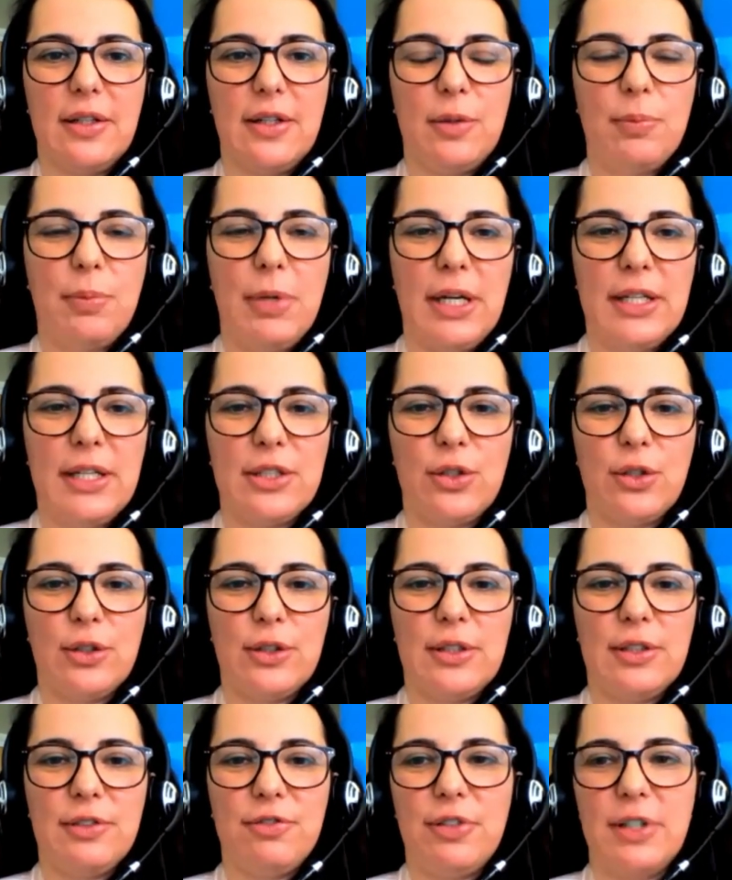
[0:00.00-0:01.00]
based on
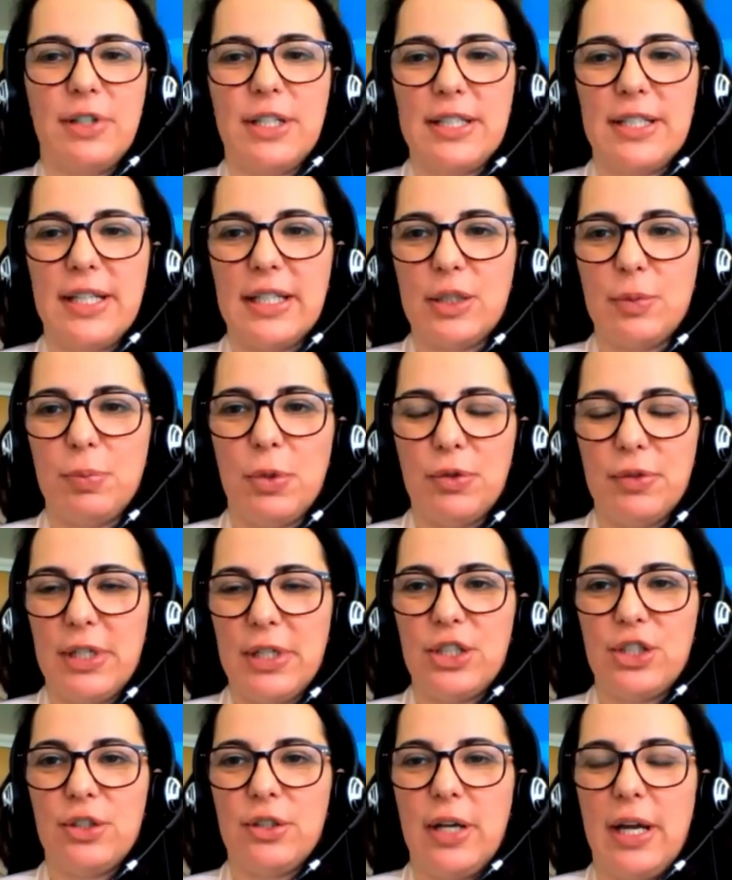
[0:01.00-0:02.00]
the first
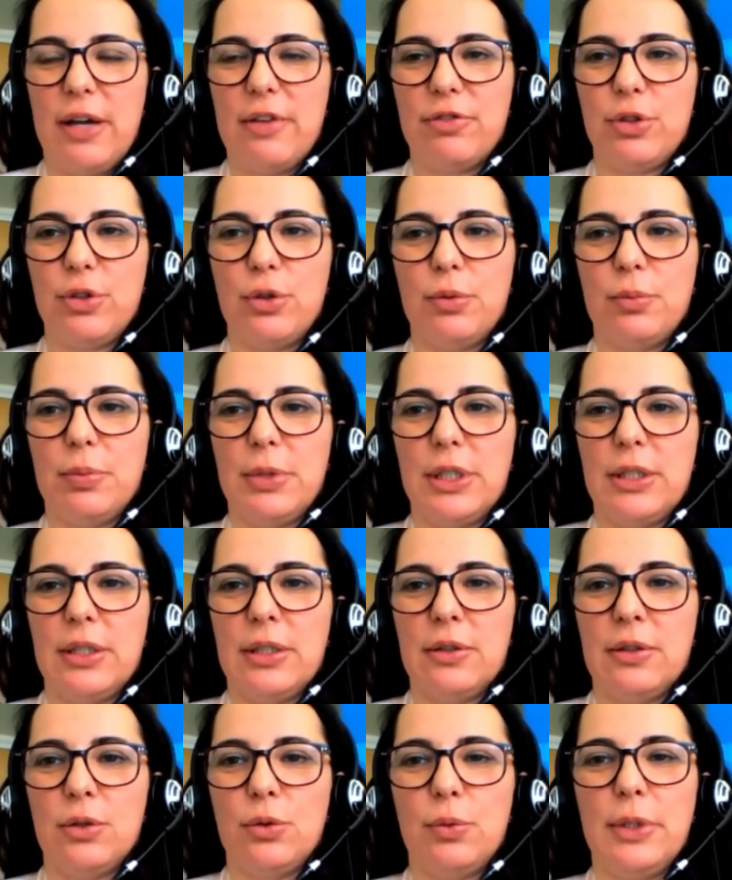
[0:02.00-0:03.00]
exploration you have to be
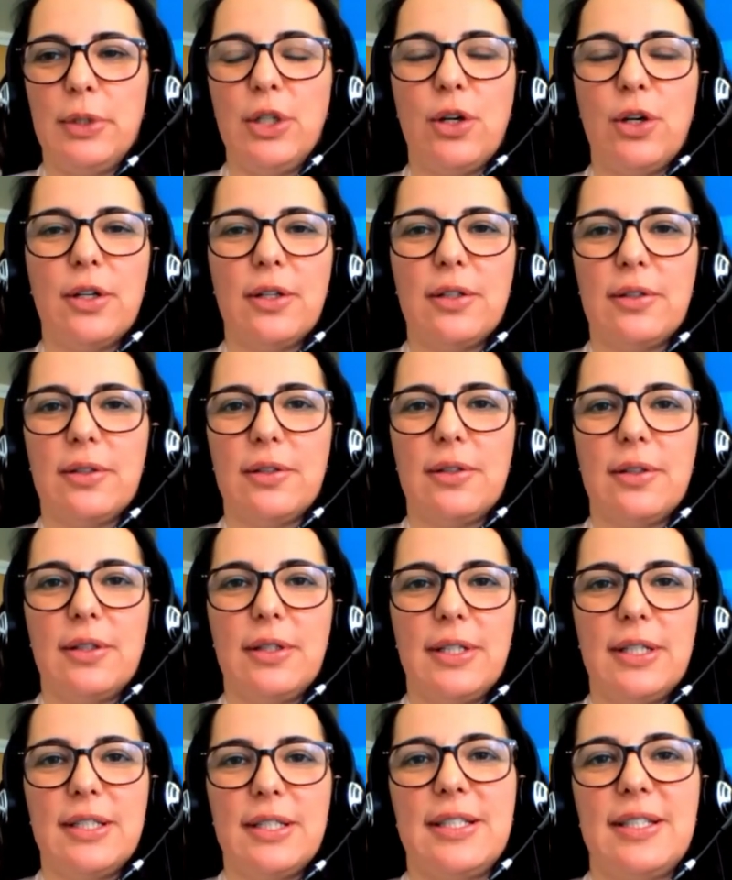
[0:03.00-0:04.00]
doing, or
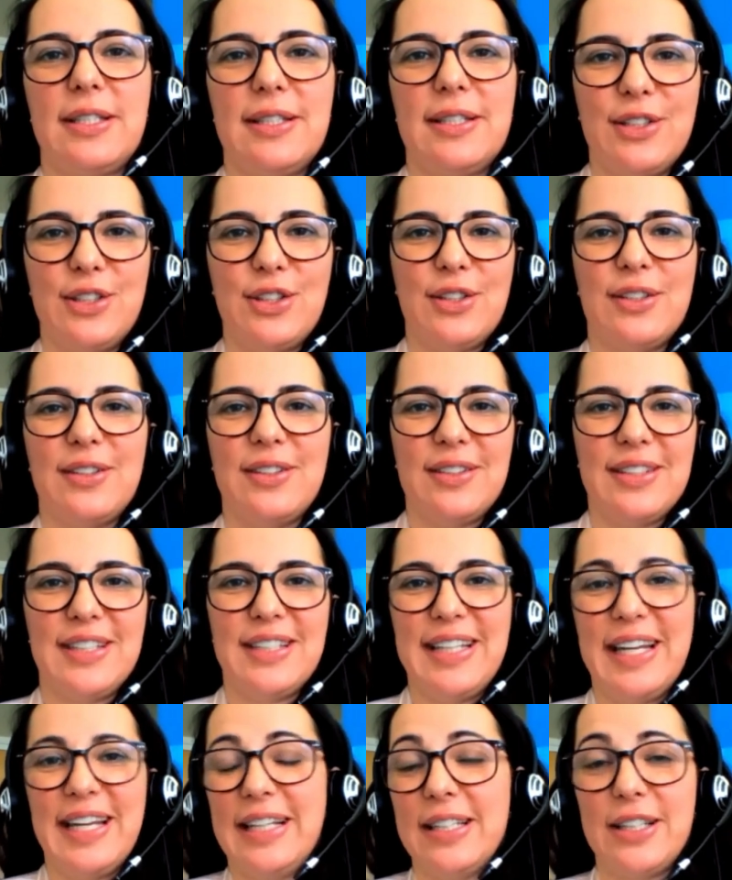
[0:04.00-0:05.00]
is the
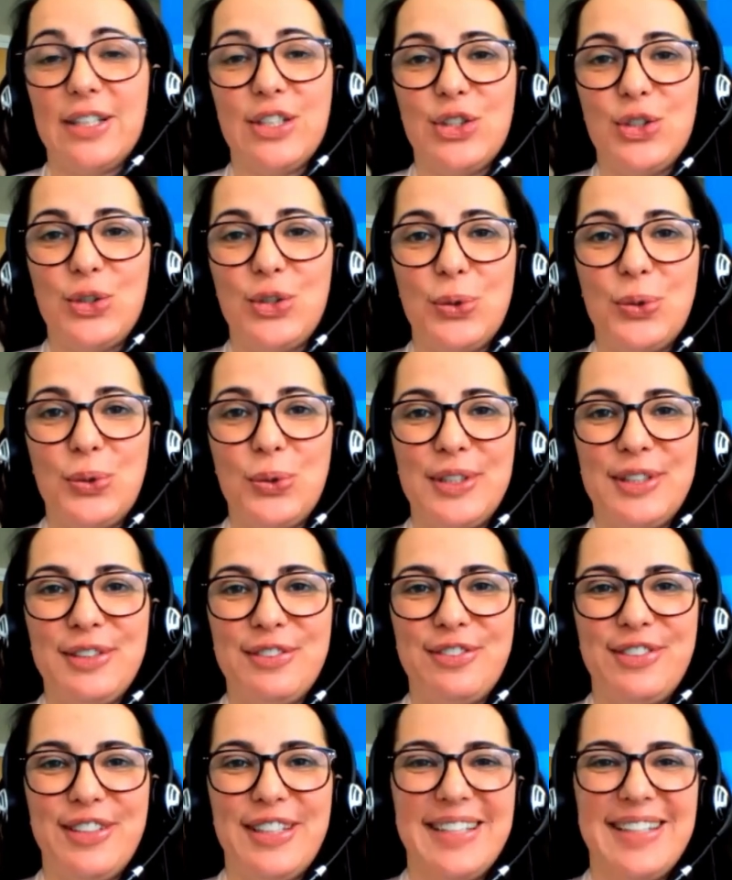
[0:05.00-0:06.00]
data is too good in
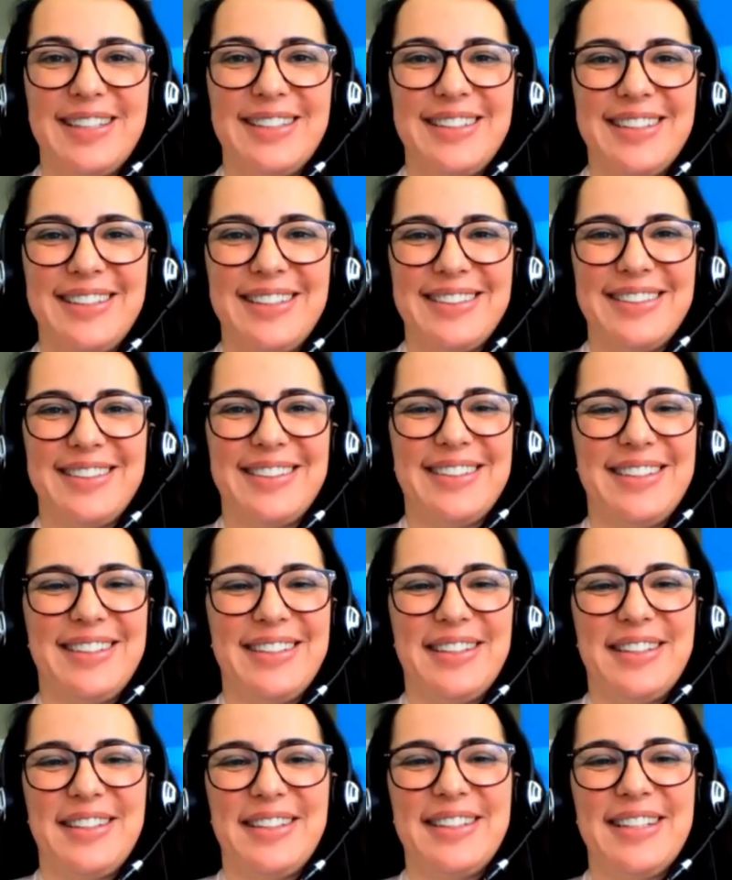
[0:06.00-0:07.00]
Finland and
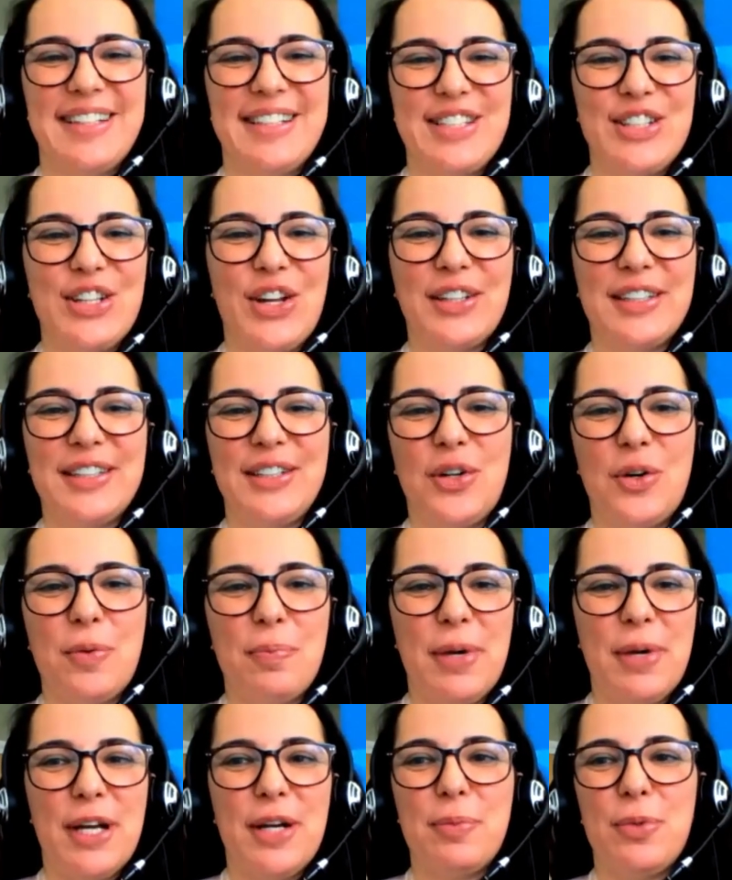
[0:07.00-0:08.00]
there's nothing
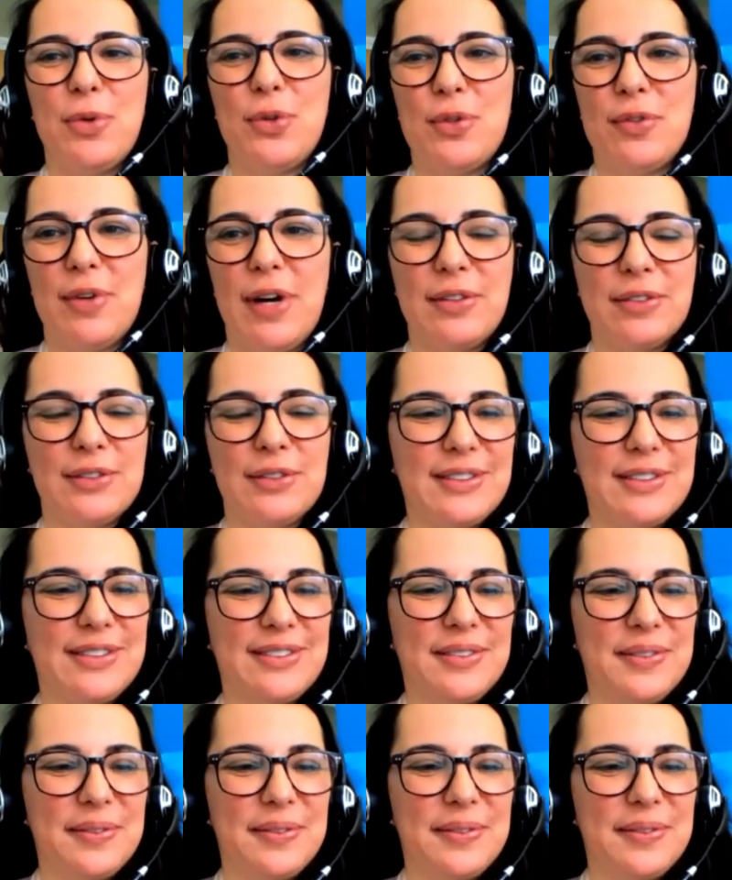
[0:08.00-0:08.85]
comparable around?